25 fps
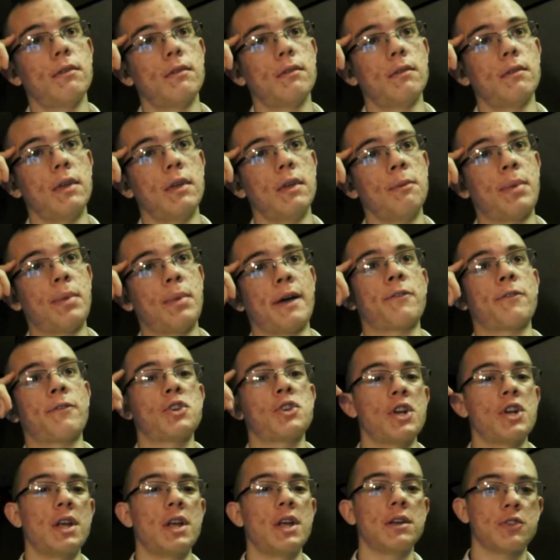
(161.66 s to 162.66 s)
Impact,
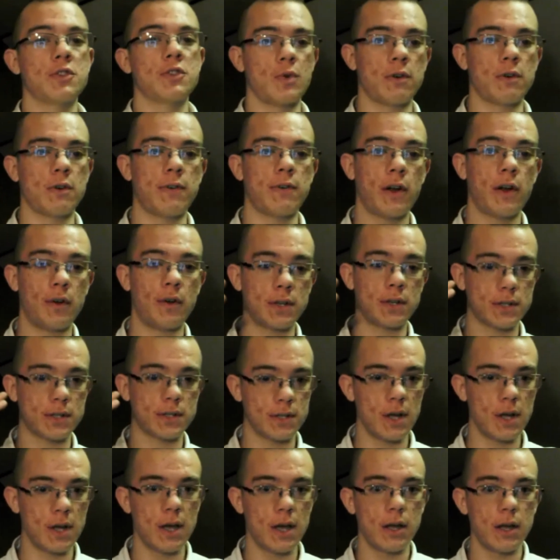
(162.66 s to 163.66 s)
Virginia is where various
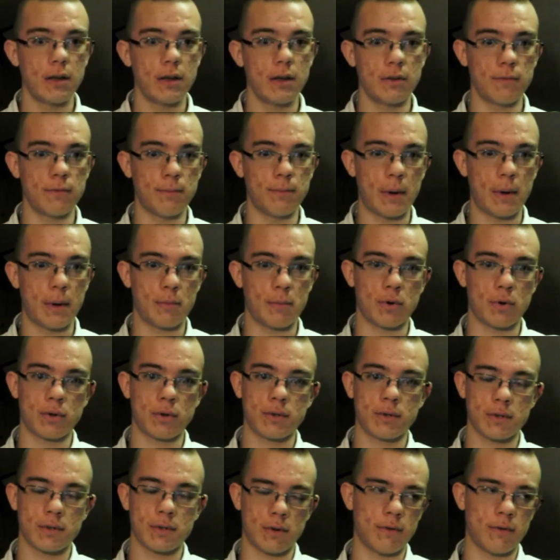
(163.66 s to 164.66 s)
members
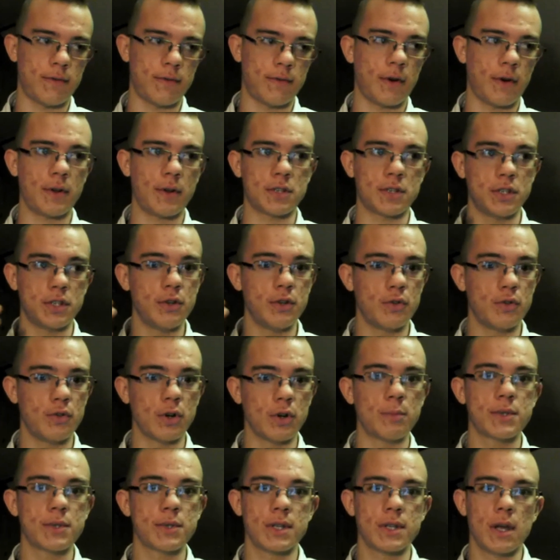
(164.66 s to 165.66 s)
or various youth
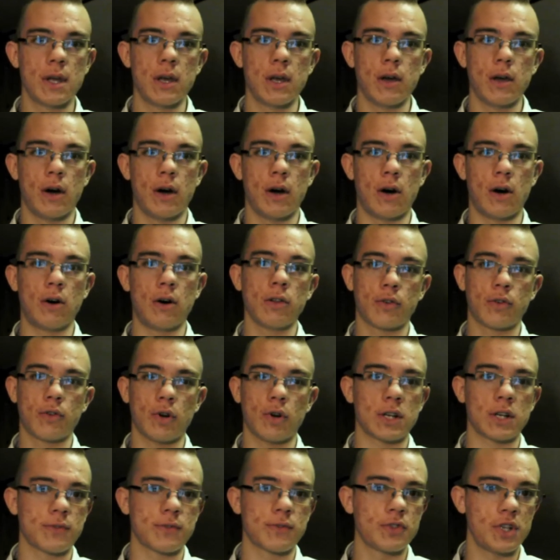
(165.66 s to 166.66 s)
groups all
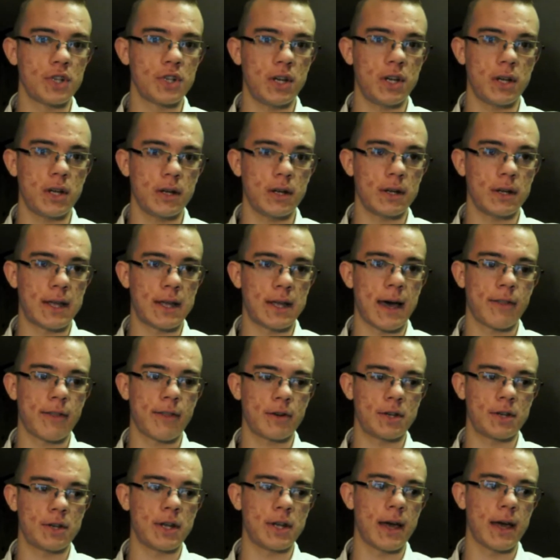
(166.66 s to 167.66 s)
across Virginia gather
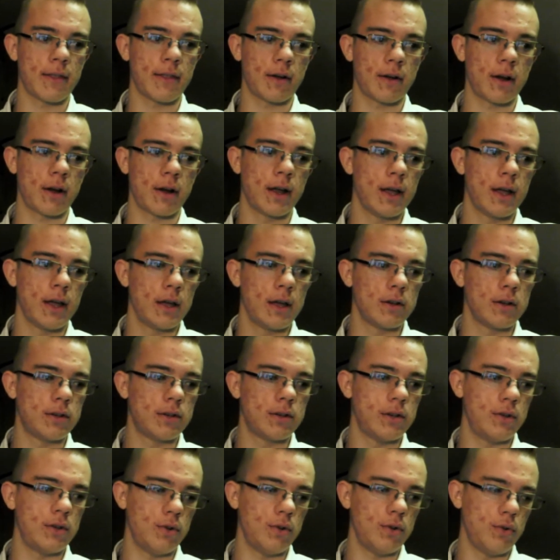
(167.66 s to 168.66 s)
together
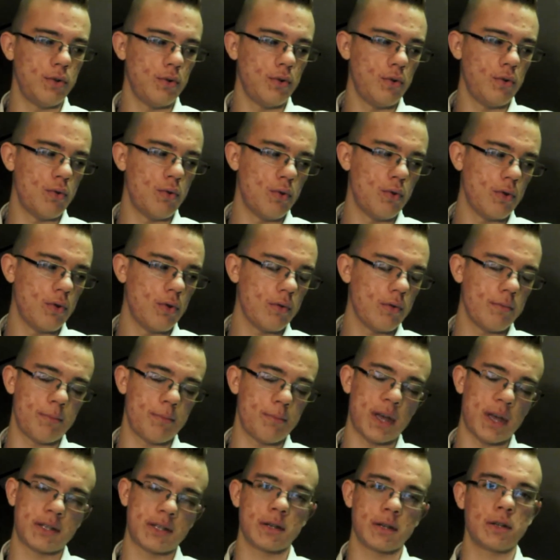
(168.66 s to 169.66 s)
to
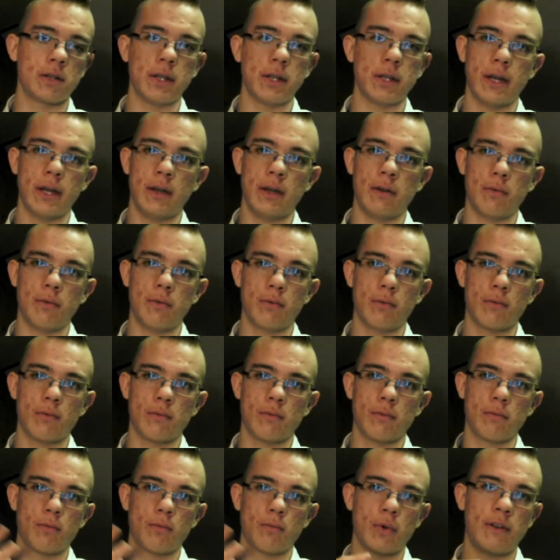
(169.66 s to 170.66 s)
basically
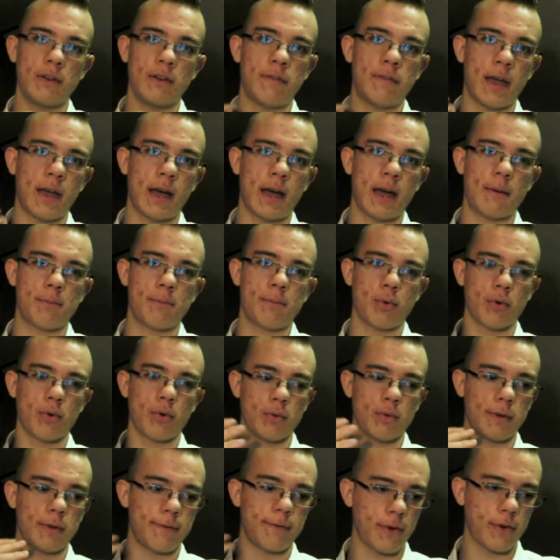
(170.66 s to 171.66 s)
revamp or
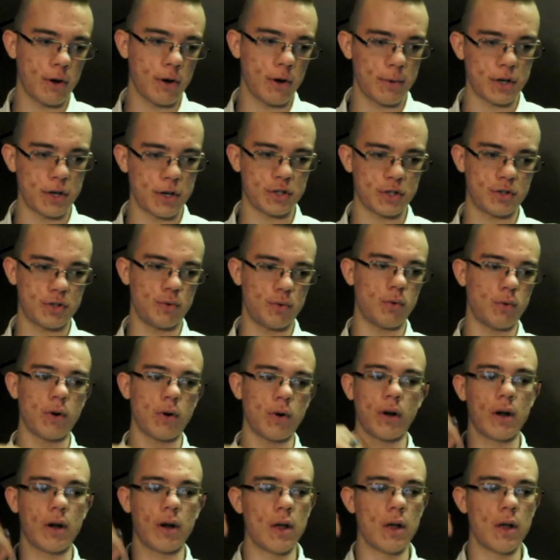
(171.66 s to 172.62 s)
refurbish or